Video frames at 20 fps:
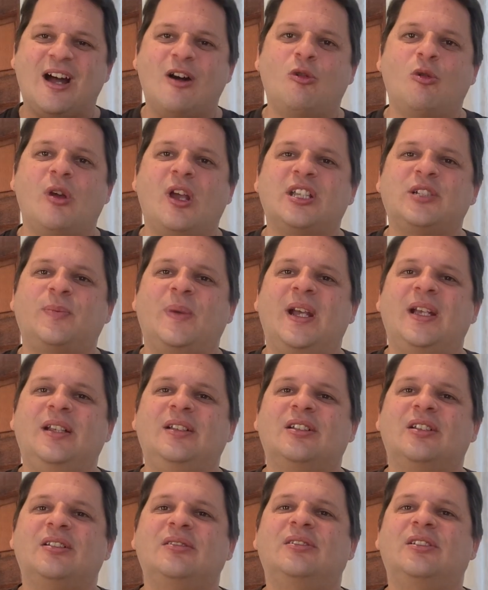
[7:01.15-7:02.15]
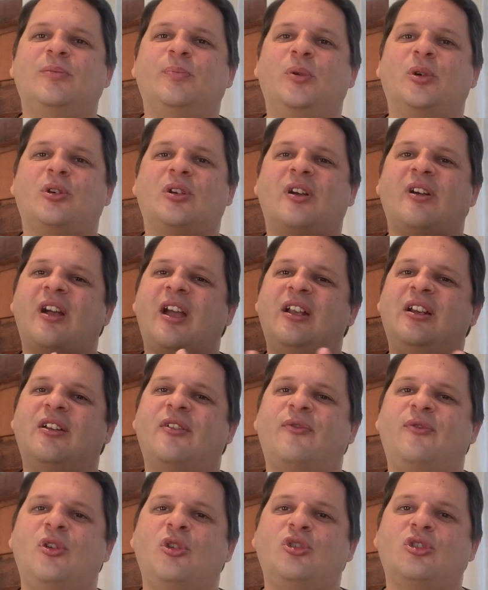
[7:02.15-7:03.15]
I will explain the book in a
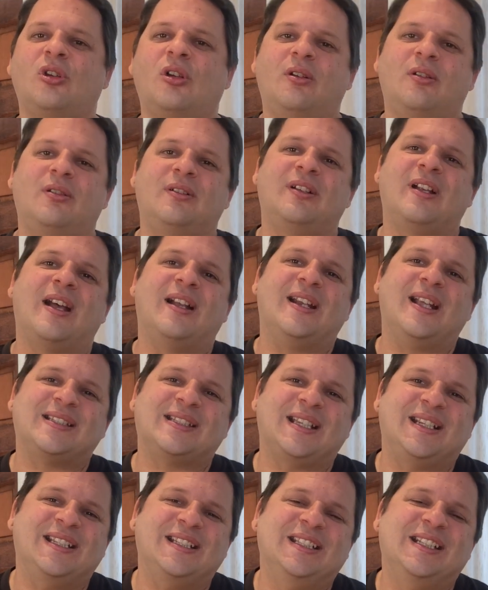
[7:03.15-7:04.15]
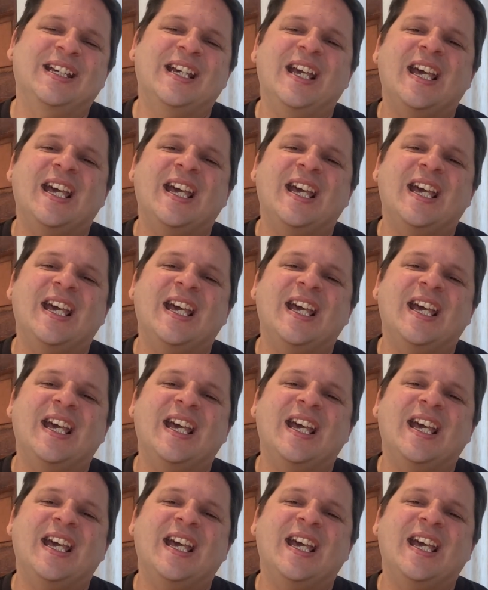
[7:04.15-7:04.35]
future lesson.